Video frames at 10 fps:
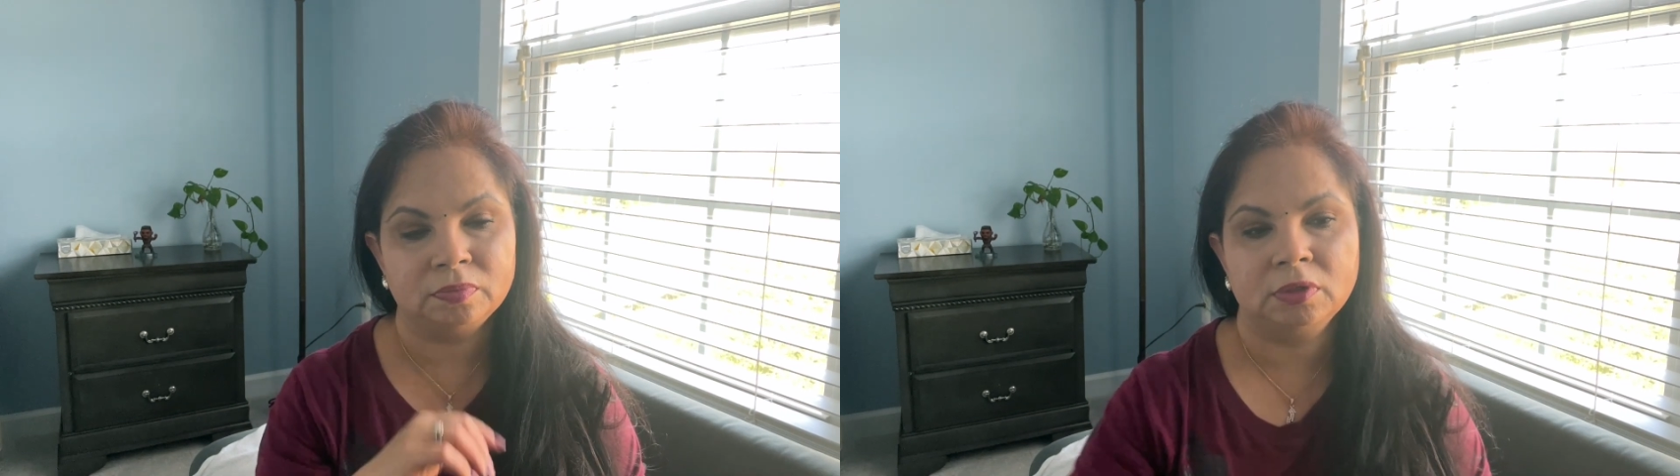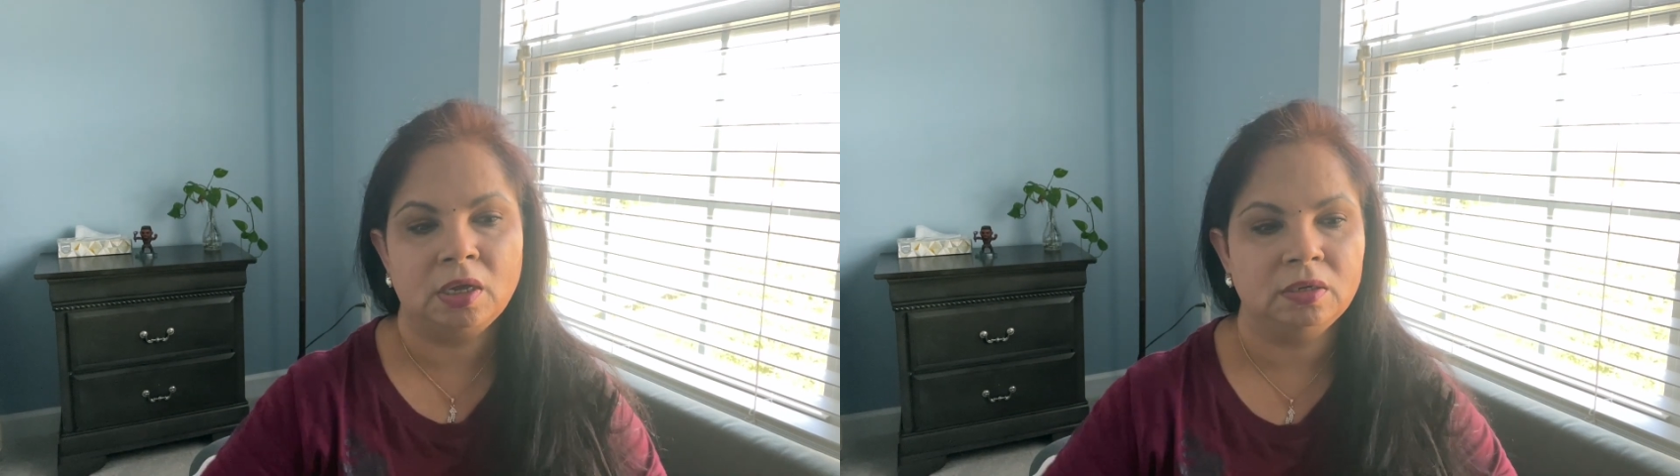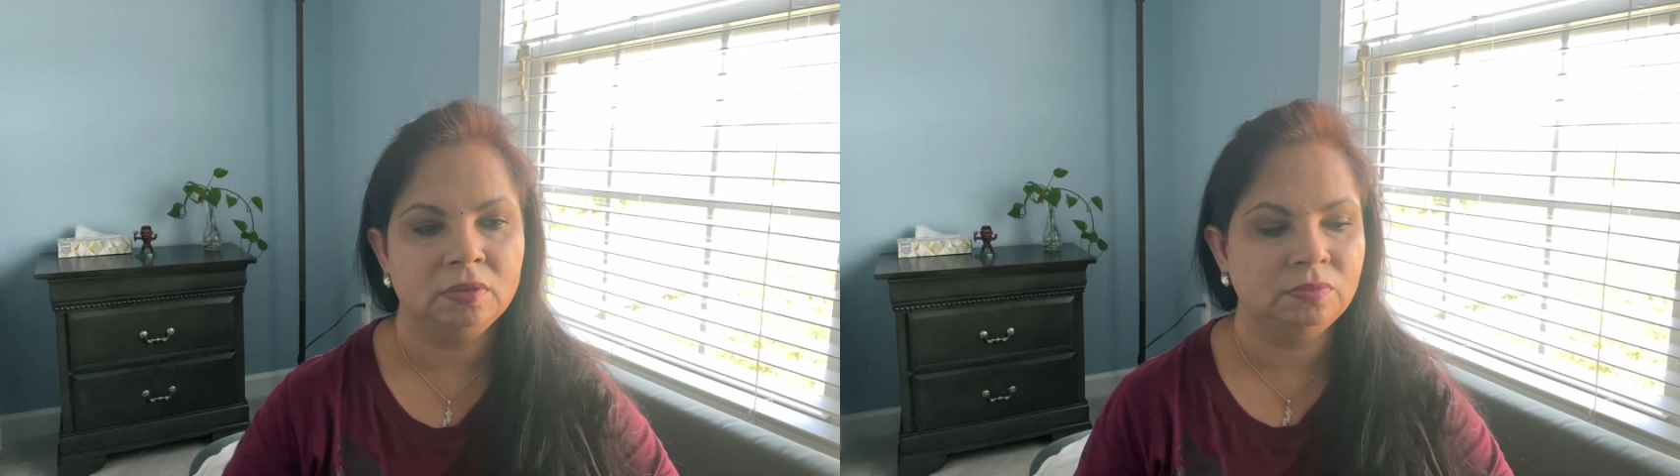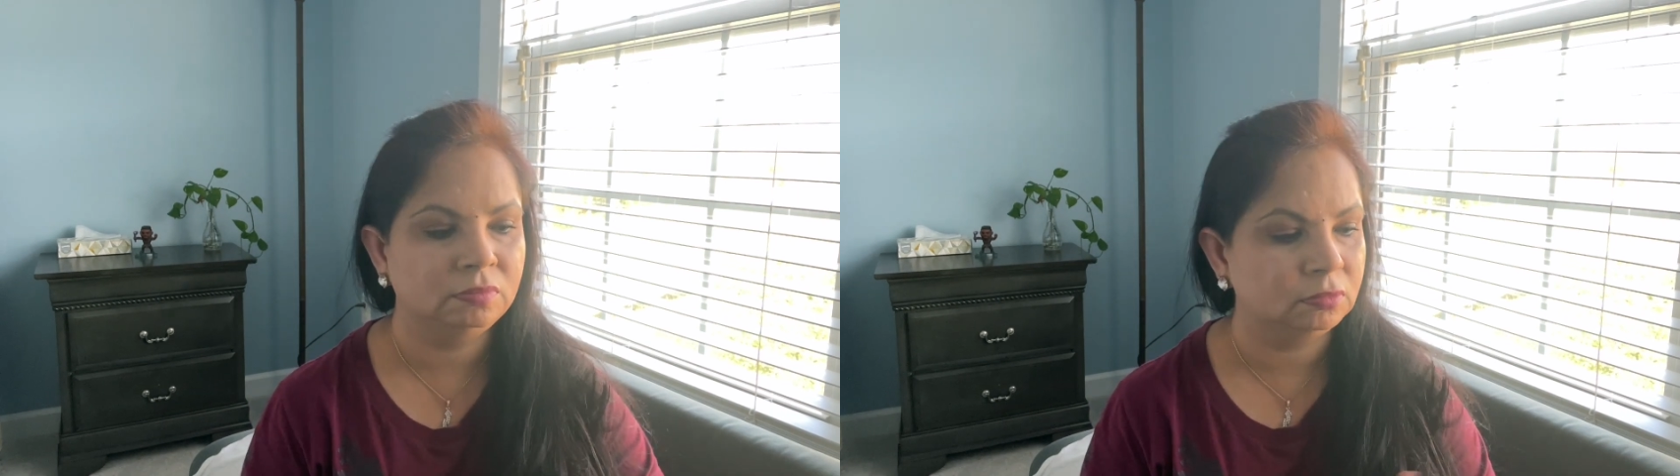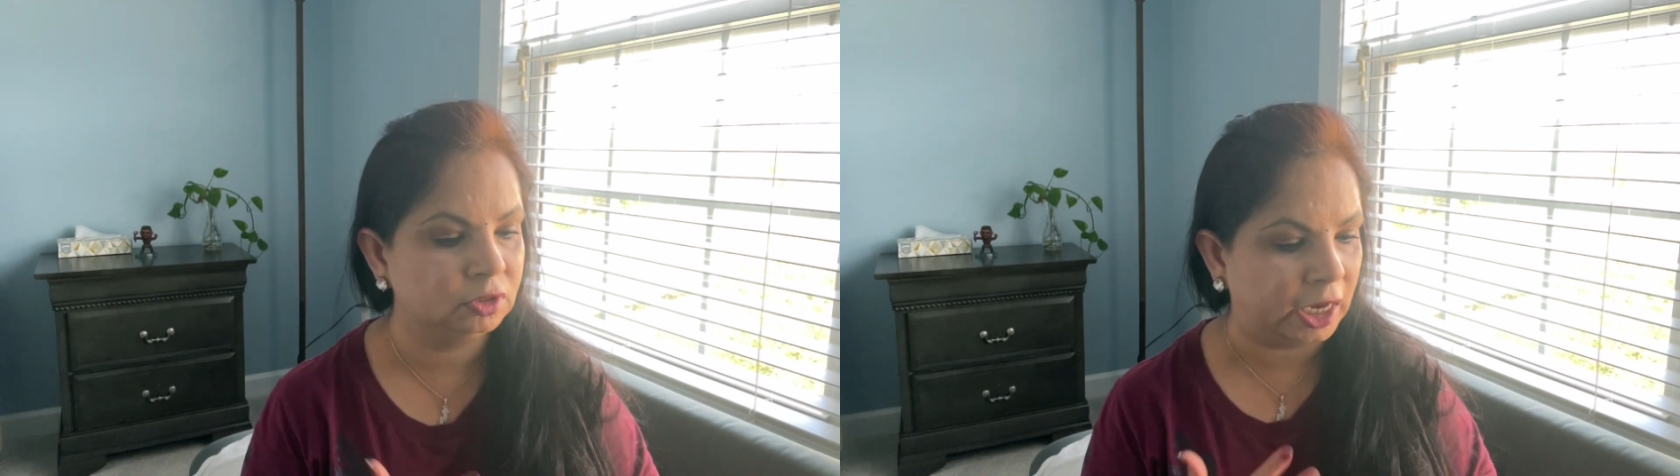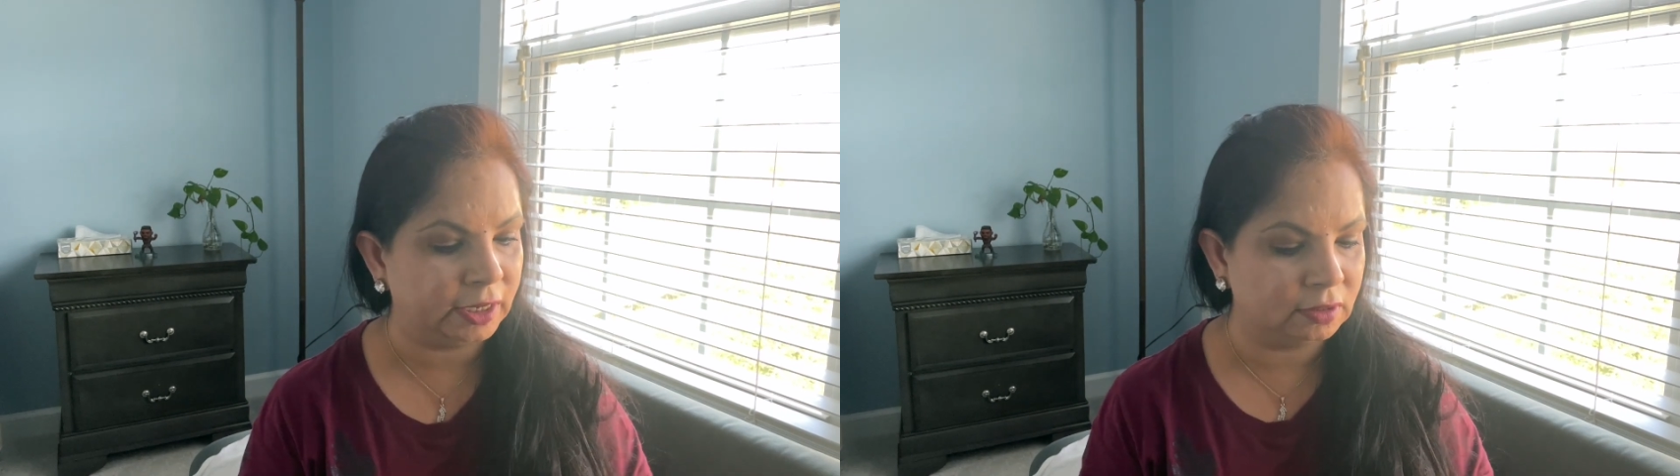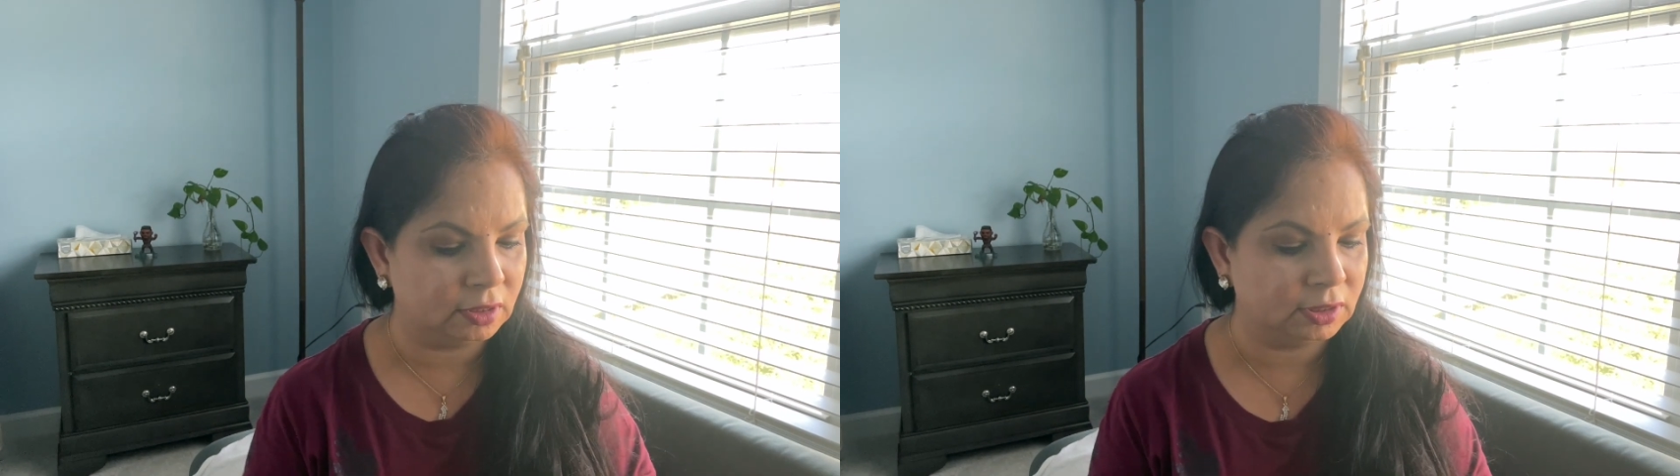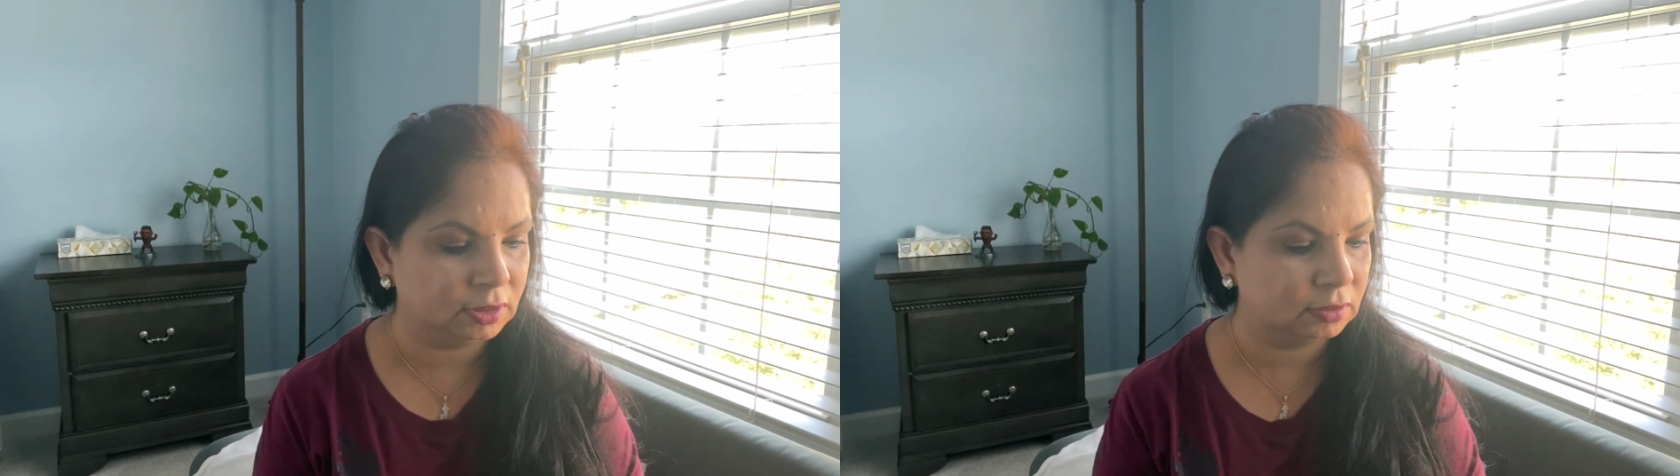kind of drag
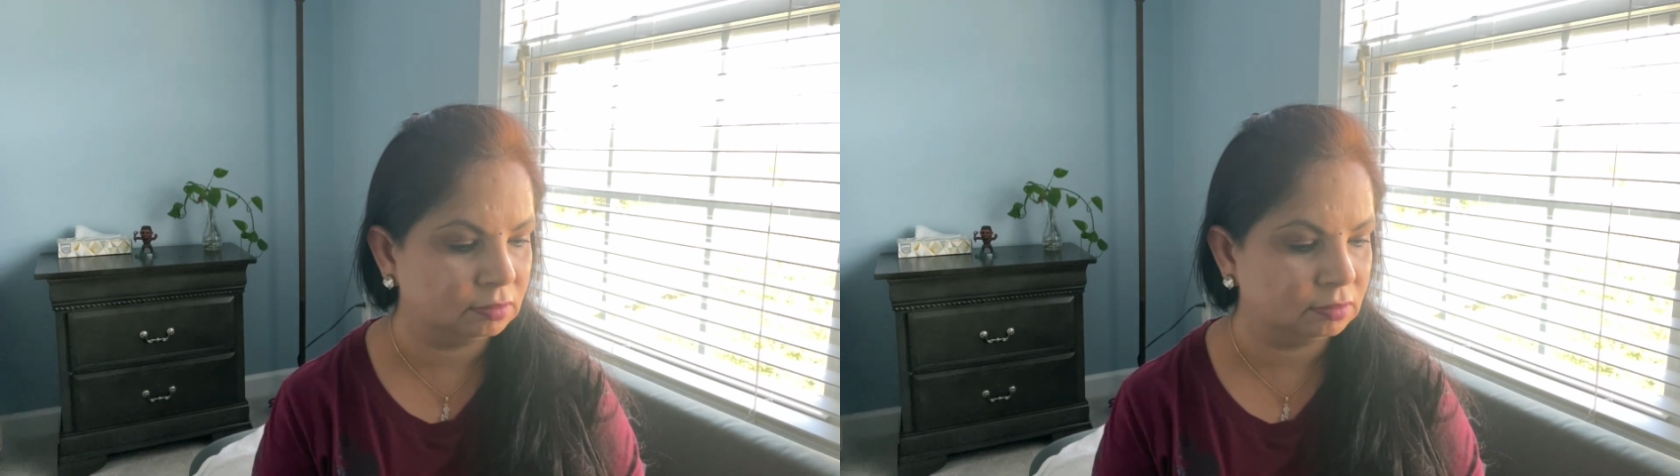this